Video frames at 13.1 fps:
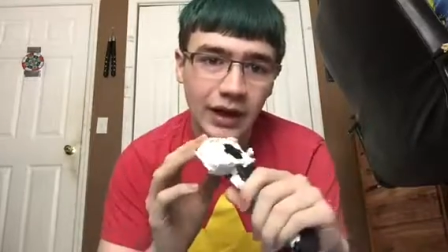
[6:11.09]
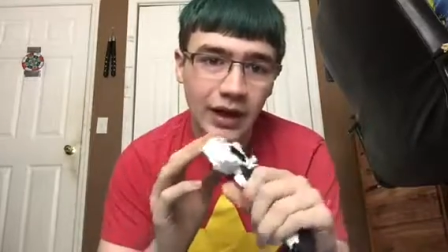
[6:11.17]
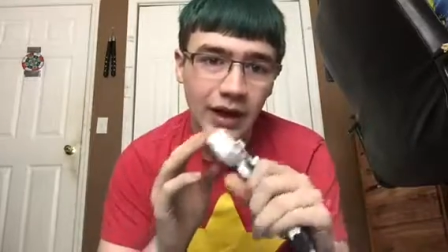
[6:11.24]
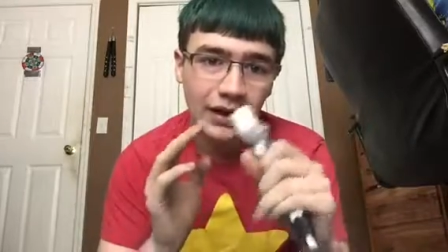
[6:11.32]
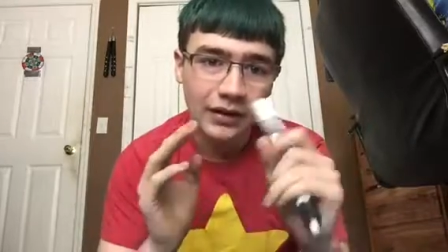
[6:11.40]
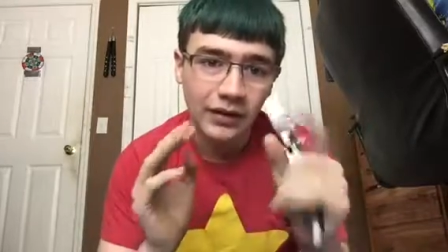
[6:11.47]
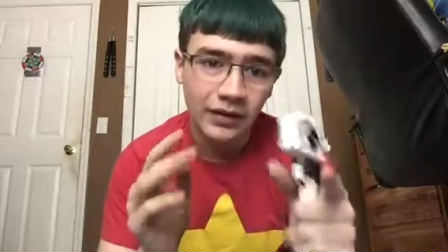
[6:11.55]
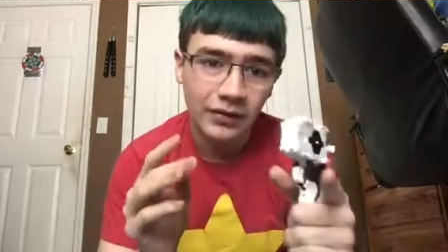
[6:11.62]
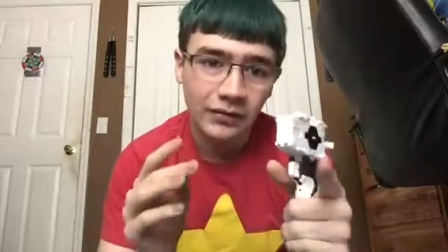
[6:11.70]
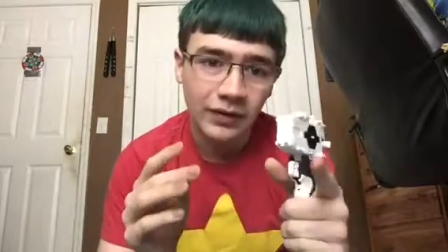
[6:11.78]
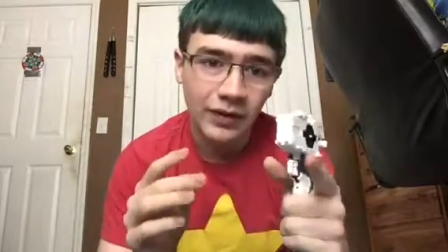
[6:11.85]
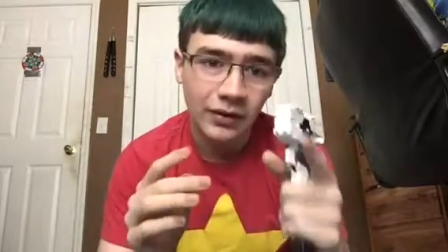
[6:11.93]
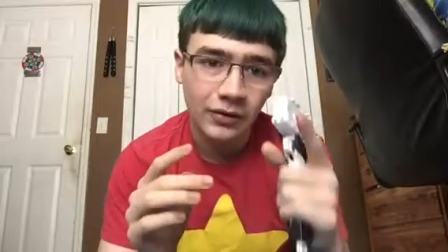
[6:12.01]
in another
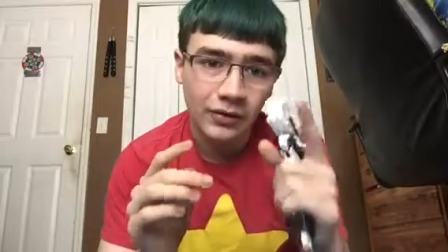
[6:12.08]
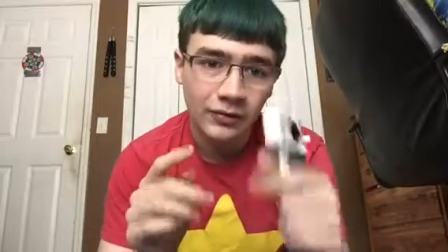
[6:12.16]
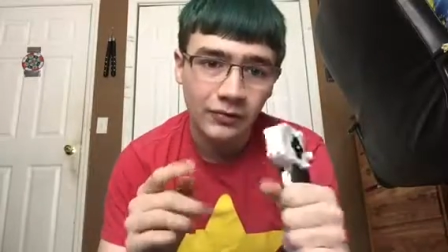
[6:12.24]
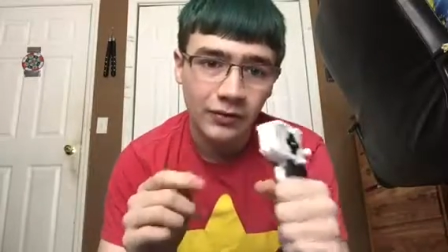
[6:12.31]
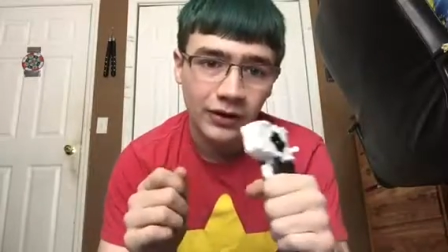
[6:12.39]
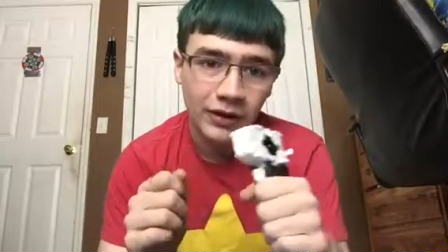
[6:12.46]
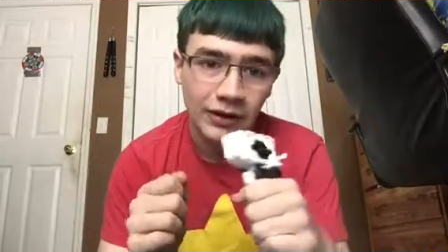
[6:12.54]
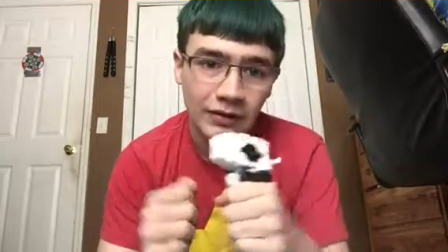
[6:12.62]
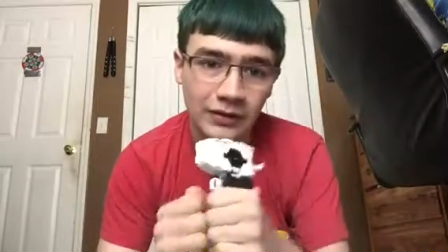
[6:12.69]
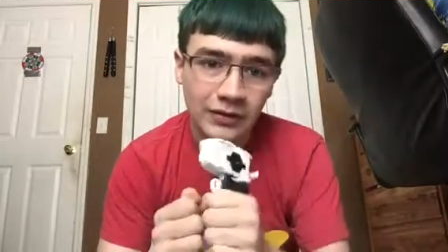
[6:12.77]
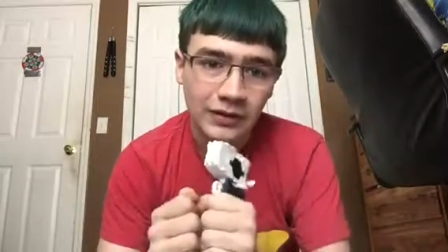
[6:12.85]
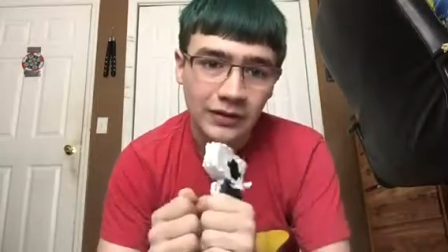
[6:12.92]
video for you.